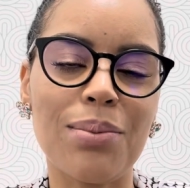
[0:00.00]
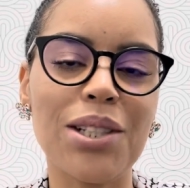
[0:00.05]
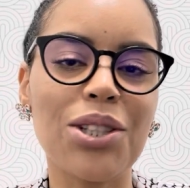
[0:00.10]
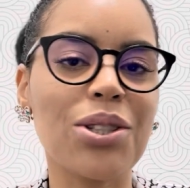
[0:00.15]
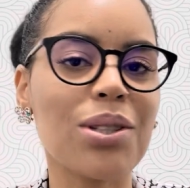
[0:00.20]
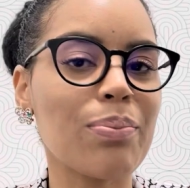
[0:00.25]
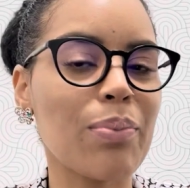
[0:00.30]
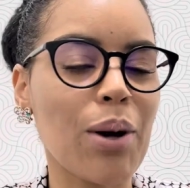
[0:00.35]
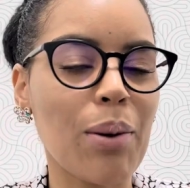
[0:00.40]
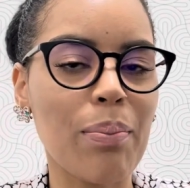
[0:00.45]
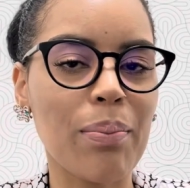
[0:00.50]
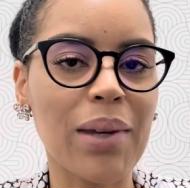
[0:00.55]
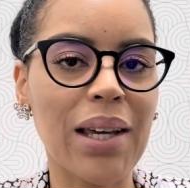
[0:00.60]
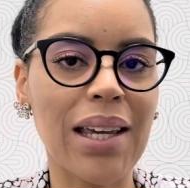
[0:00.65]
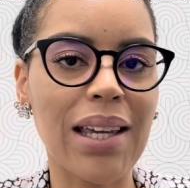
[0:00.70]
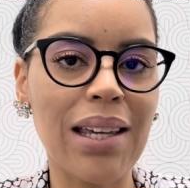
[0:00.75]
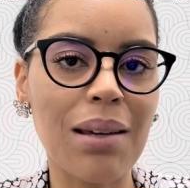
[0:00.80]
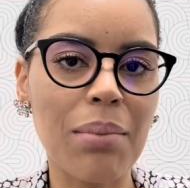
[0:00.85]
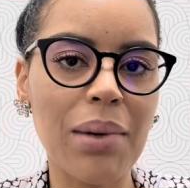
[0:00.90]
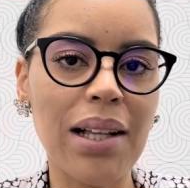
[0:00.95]
Just pop me
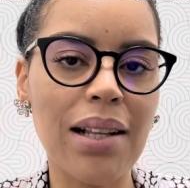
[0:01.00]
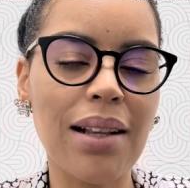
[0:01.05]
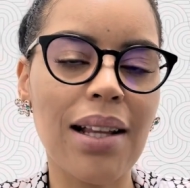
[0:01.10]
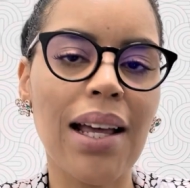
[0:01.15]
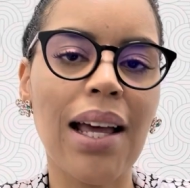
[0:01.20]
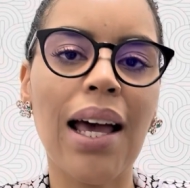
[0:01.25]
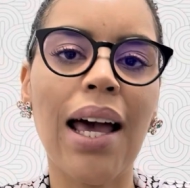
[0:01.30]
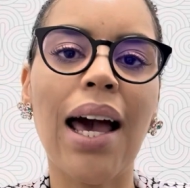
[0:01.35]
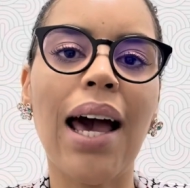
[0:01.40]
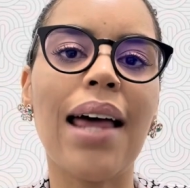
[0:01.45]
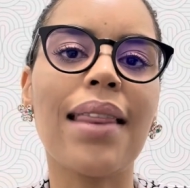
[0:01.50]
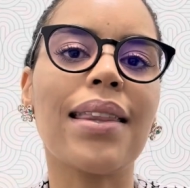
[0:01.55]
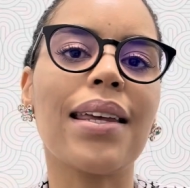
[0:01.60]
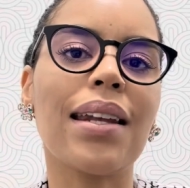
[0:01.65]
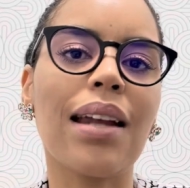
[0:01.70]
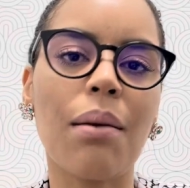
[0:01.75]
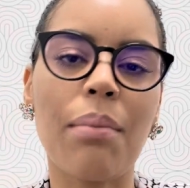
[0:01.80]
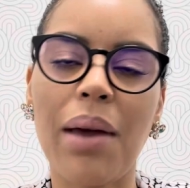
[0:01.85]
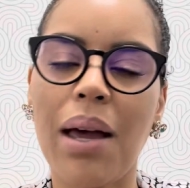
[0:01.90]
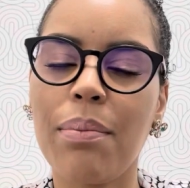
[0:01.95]
an email, and then
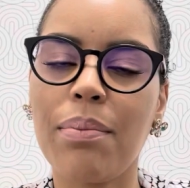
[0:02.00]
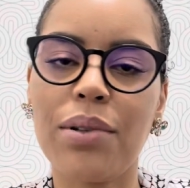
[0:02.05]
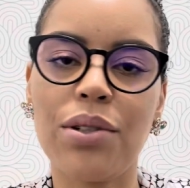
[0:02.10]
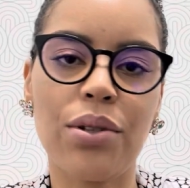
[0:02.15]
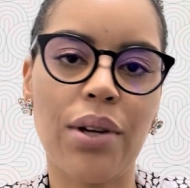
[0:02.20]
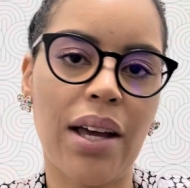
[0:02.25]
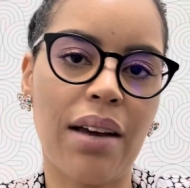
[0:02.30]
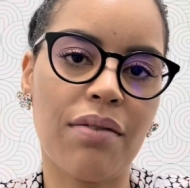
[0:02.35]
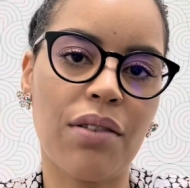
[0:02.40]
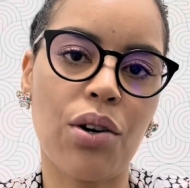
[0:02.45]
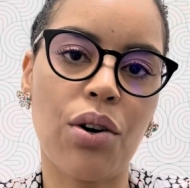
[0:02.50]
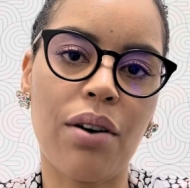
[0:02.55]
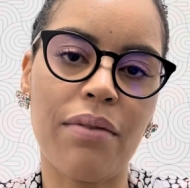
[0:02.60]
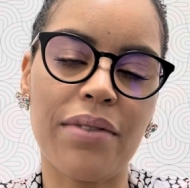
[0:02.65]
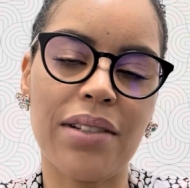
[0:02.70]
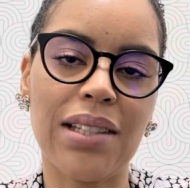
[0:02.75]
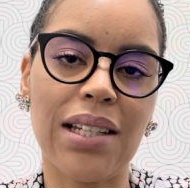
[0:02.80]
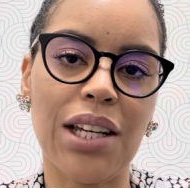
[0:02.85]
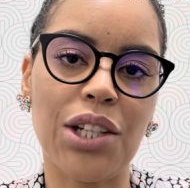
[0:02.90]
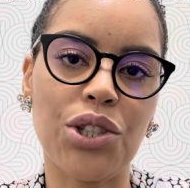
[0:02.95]
I'm happy to have the
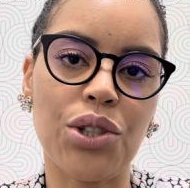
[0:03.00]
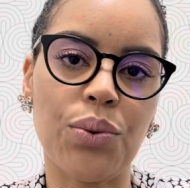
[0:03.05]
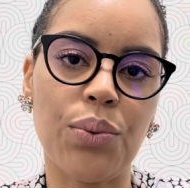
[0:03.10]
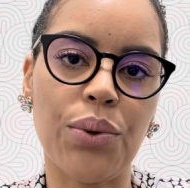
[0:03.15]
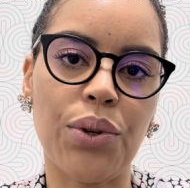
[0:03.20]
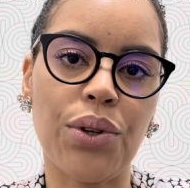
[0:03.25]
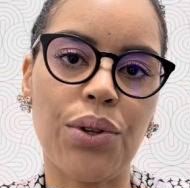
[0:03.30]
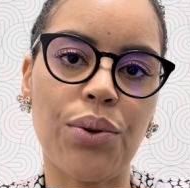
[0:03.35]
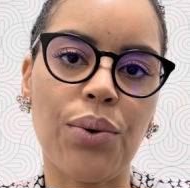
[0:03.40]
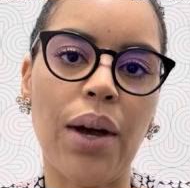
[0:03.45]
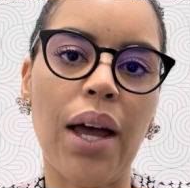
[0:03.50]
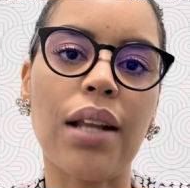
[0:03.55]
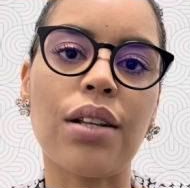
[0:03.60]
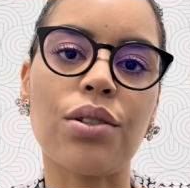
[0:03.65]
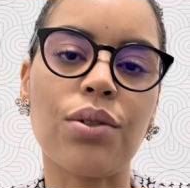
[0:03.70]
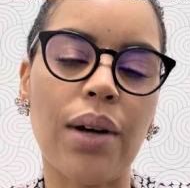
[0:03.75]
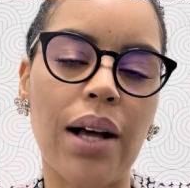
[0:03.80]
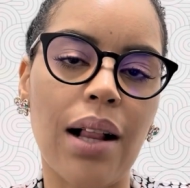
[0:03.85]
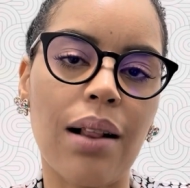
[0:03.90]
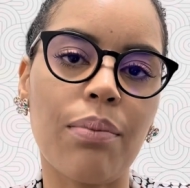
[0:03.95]
conversation with you and
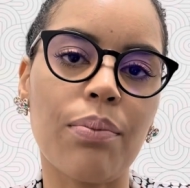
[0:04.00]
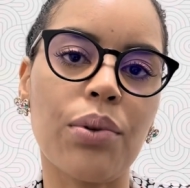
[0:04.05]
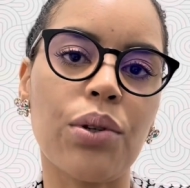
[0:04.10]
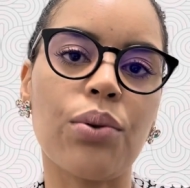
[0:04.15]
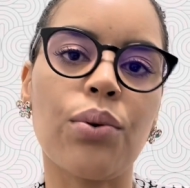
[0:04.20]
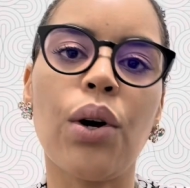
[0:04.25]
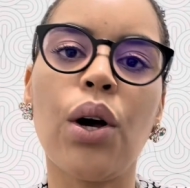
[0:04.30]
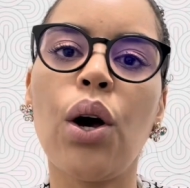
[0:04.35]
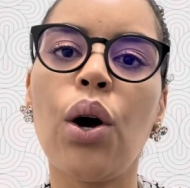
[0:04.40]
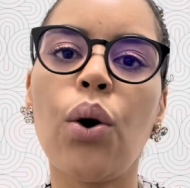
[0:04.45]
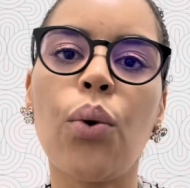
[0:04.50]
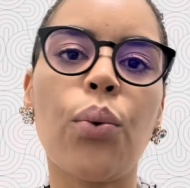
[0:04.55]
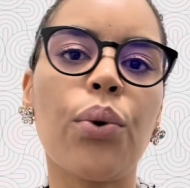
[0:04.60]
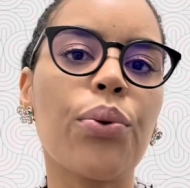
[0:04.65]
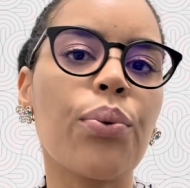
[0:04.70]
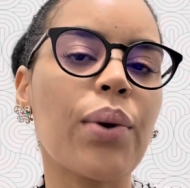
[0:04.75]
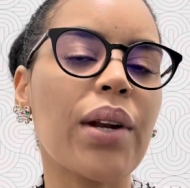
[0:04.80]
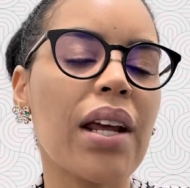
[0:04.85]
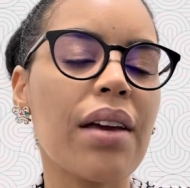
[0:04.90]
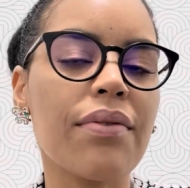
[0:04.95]
to help you with
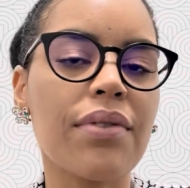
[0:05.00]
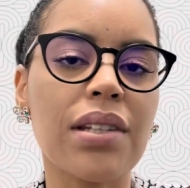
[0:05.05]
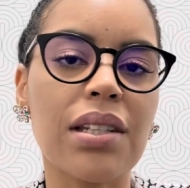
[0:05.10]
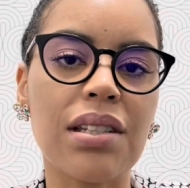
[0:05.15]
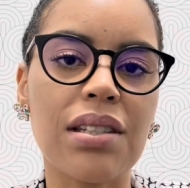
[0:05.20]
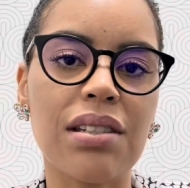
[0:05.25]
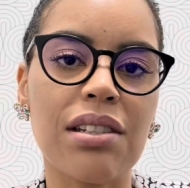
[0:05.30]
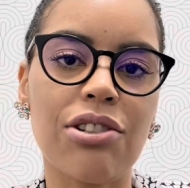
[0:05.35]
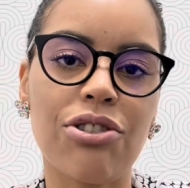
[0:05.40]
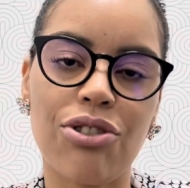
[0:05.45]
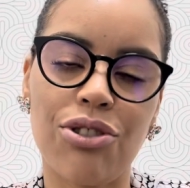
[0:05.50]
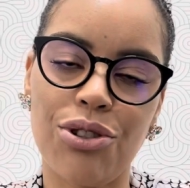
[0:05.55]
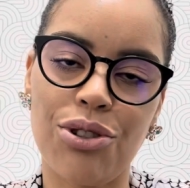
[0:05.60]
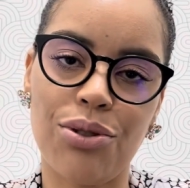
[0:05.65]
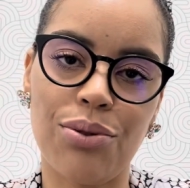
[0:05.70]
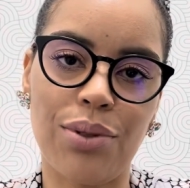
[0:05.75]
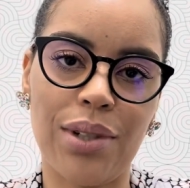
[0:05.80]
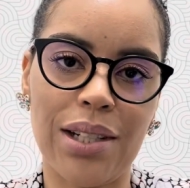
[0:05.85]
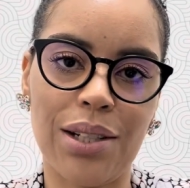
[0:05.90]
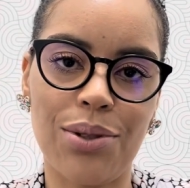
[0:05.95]
whatever decisions you
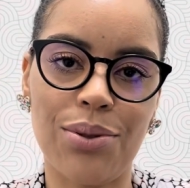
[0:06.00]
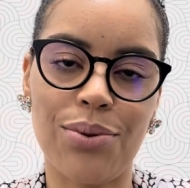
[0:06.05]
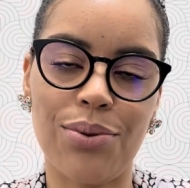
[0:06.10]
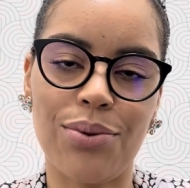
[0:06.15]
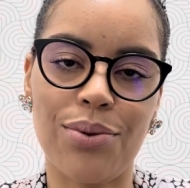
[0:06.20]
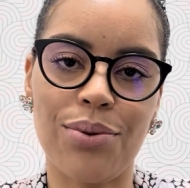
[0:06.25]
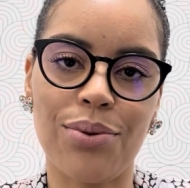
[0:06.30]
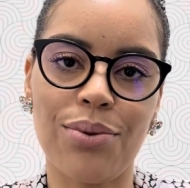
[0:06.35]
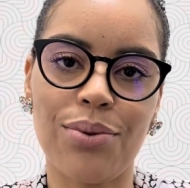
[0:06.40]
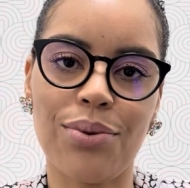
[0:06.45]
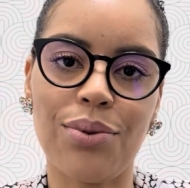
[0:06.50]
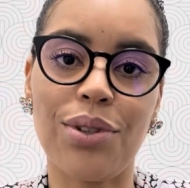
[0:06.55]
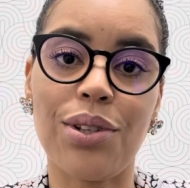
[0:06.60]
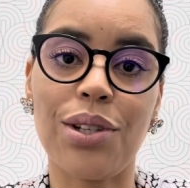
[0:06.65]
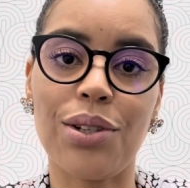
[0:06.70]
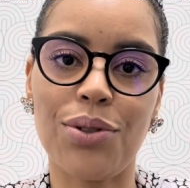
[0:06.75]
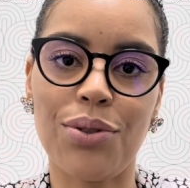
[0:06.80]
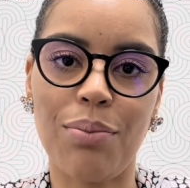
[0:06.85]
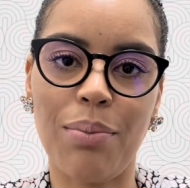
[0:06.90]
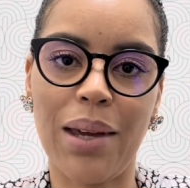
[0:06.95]
need
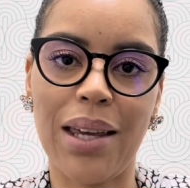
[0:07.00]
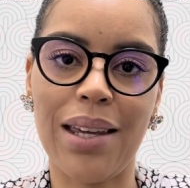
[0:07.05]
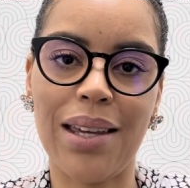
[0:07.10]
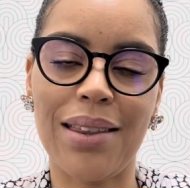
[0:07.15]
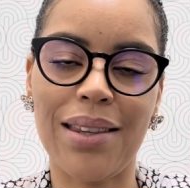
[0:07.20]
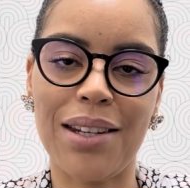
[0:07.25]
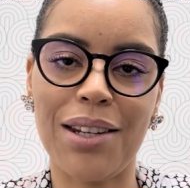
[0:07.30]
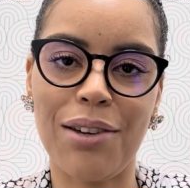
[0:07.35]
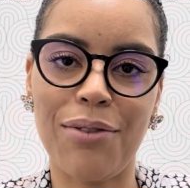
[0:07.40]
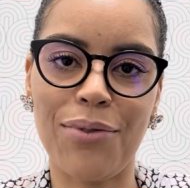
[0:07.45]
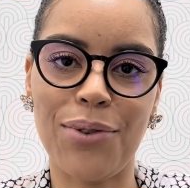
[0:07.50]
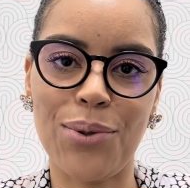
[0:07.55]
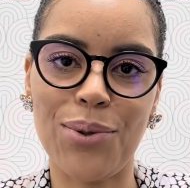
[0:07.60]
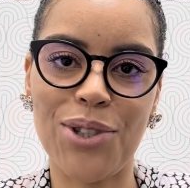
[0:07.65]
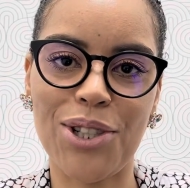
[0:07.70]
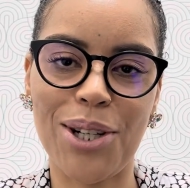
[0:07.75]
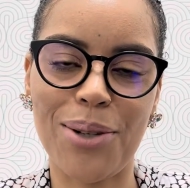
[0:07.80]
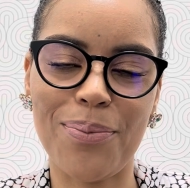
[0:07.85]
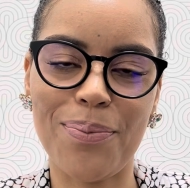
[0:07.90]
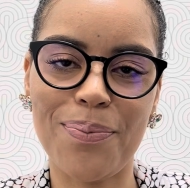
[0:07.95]
to make in the near future.